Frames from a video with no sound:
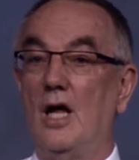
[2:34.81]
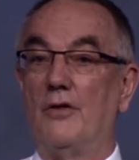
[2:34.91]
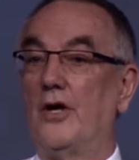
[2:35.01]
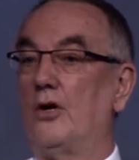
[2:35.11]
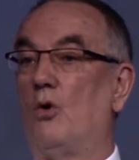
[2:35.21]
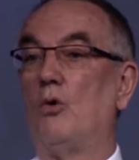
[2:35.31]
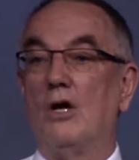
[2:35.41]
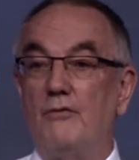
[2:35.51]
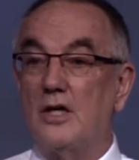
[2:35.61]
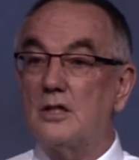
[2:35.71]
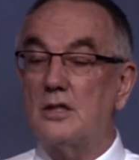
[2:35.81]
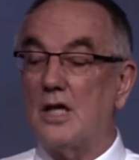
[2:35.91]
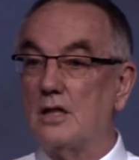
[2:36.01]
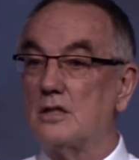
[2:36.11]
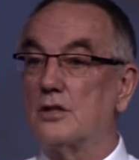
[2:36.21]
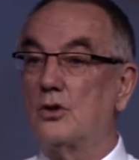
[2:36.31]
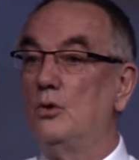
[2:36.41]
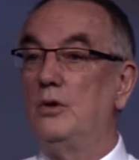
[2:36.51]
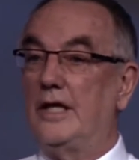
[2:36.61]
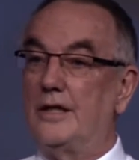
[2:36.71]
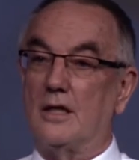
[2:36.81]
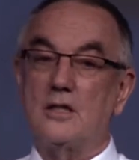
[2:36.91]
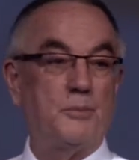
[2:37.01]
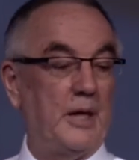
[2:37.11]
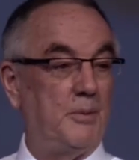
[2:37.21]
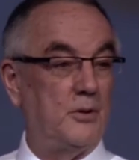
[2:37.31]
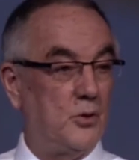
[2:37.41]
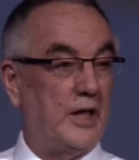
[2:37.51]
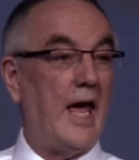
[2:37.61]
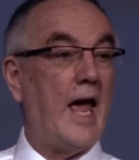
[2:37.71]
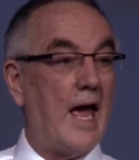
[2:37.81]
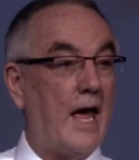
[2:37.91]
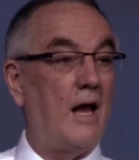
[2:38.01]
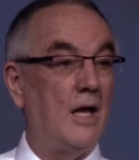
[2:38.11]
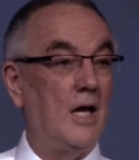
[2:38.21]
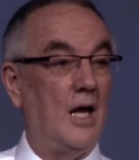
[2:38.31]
that all of us as school leaders, people who care